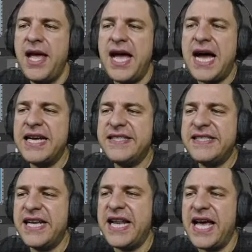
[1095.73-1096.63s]
I
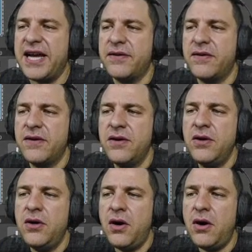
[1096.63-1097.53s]
select
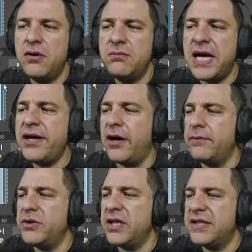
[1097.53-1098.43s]
all my
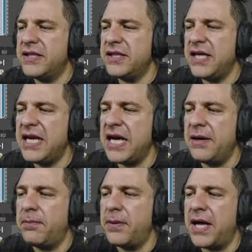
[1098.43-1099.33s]
objects and I
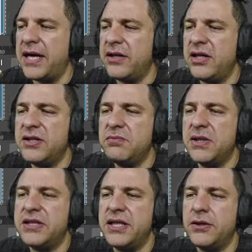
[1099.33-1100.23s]
apply this
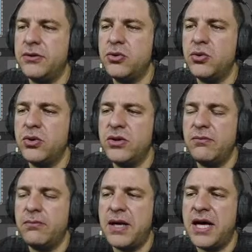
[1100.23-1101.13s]
material to
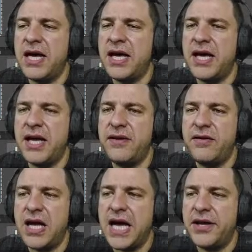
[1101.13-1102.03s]
my
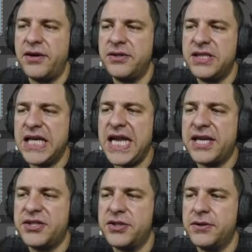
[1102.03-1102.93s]
entire
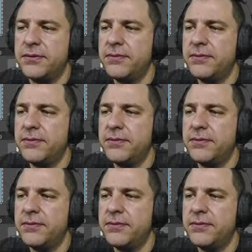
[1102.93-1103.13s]
selection.